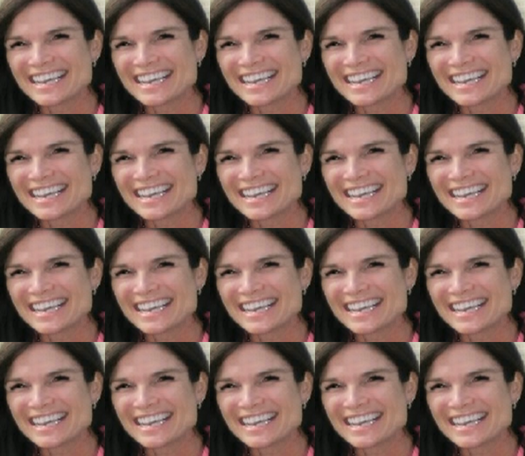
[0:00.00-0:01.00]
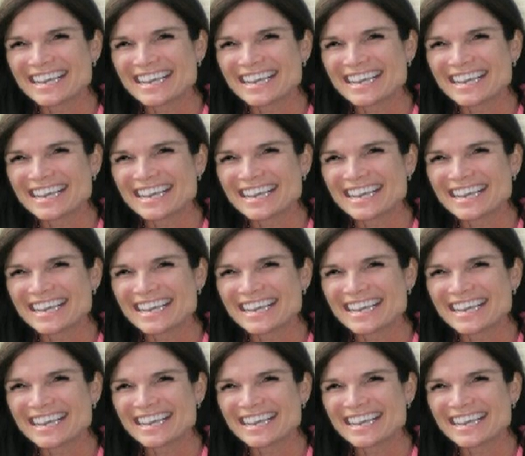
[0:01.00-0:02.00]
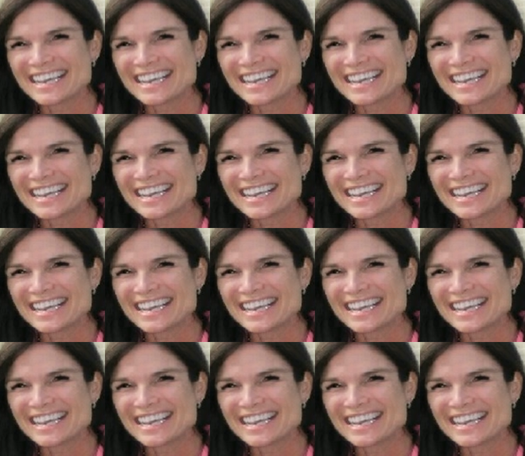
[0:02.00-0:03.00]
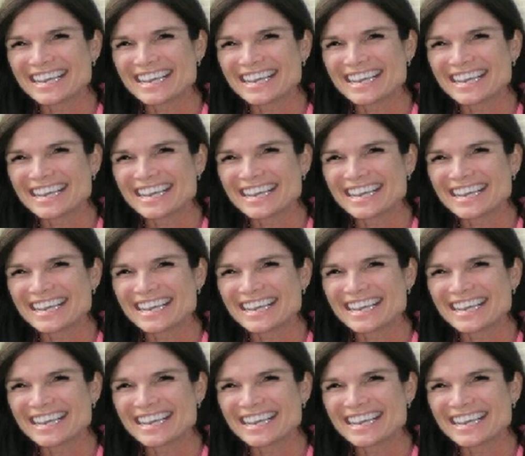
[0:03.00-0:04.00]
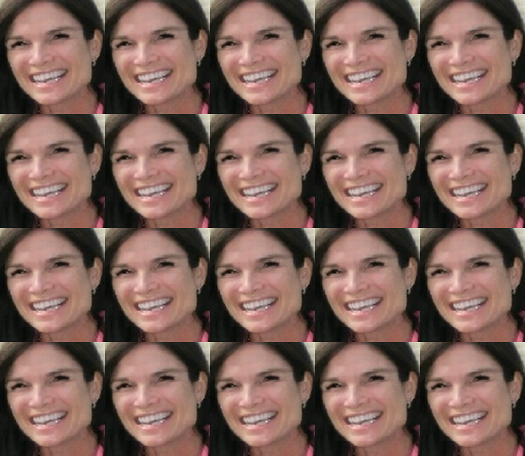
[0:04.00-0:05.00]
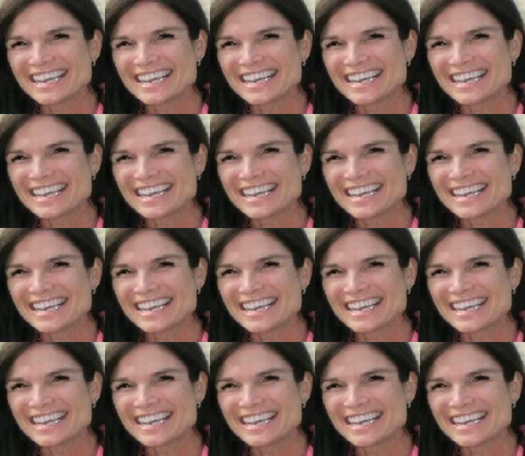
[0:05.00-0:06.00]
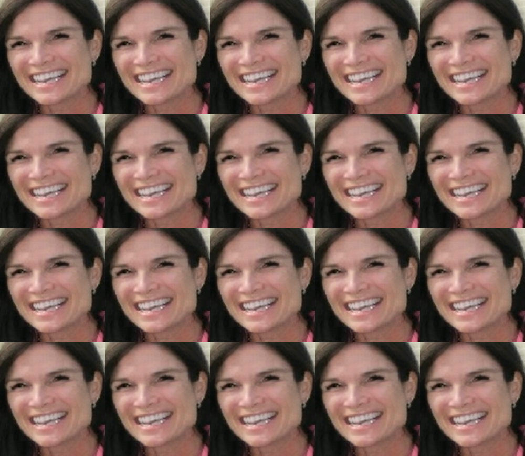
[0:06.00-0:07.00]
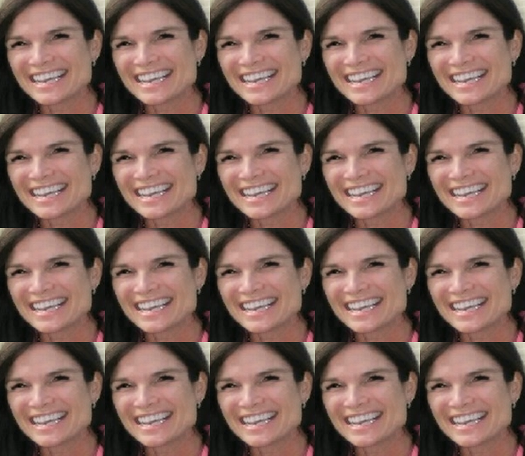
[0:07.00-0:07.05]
[no speech]